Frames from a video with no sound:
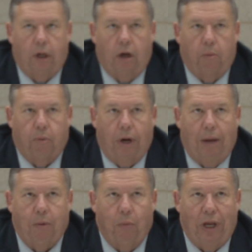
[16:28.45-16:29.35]
are a
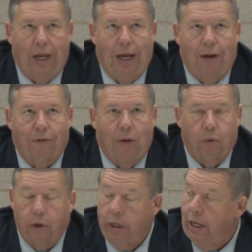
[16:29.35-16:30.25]
problem we have and
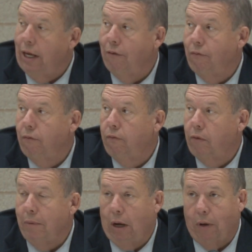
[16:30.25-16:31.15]
we're going to have
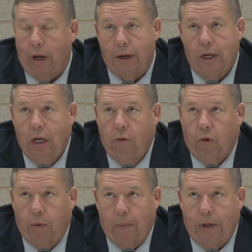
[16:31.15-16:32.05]
from now on.
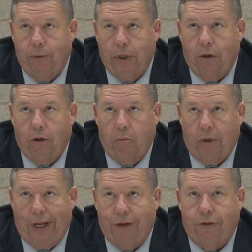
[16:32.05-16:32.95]
When we went to a
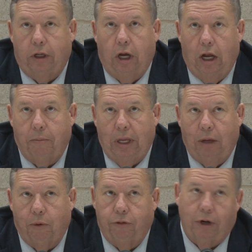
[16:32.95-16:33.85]
globalized economy
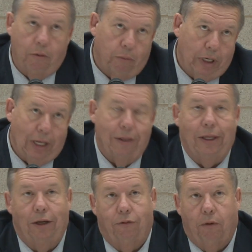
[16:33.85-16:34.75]
and we start bringing
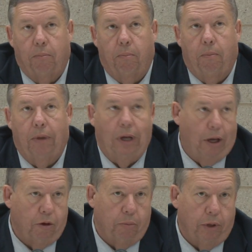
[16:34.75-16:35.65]
things from
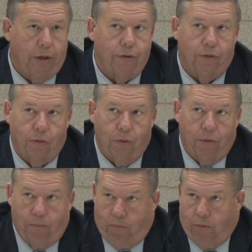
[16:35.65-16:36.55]
other places,
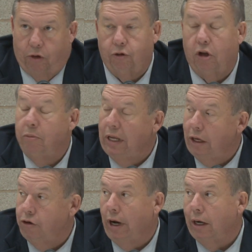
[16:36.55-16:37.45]
there's going to be
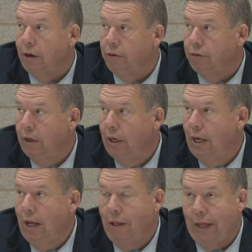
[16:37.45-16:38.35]
hitchhikers.
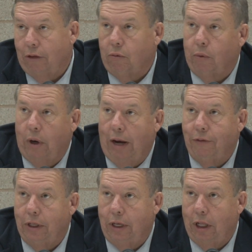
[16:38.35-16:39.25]
That's what we're
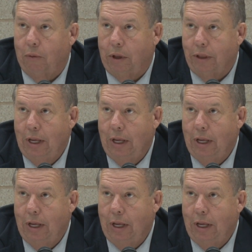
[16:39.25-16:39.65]
having to deal with.